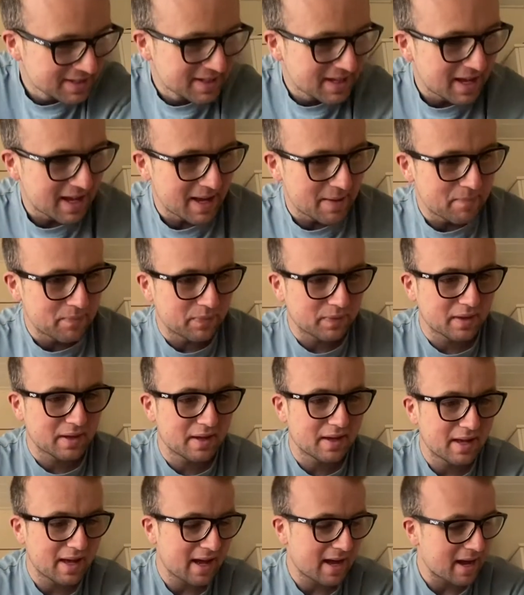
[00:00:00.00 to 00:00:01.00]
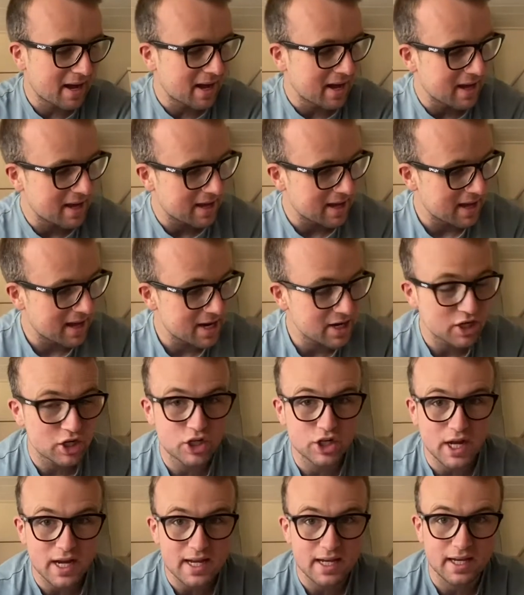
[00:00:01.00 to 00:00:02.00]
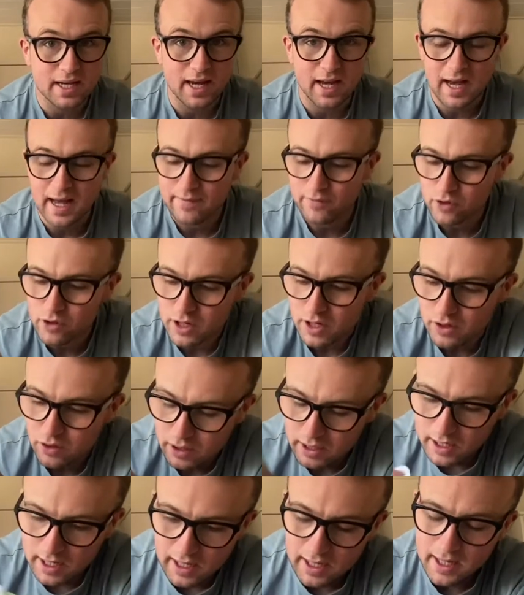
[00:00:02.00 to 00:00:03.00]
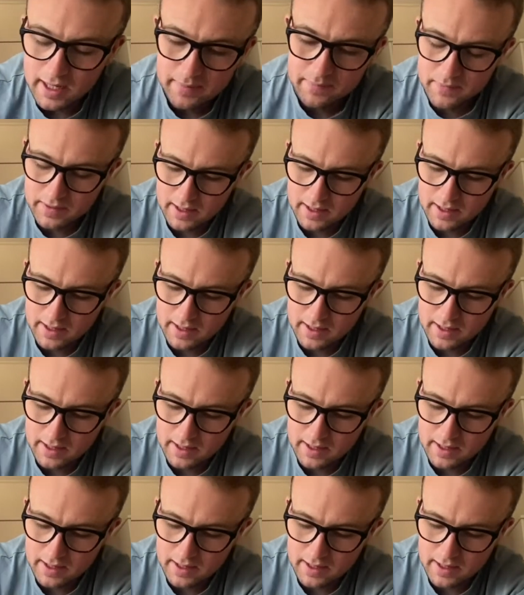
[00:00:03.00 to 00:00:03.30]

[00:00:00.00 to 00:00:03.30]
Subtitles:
In a shaker, I've already done it here.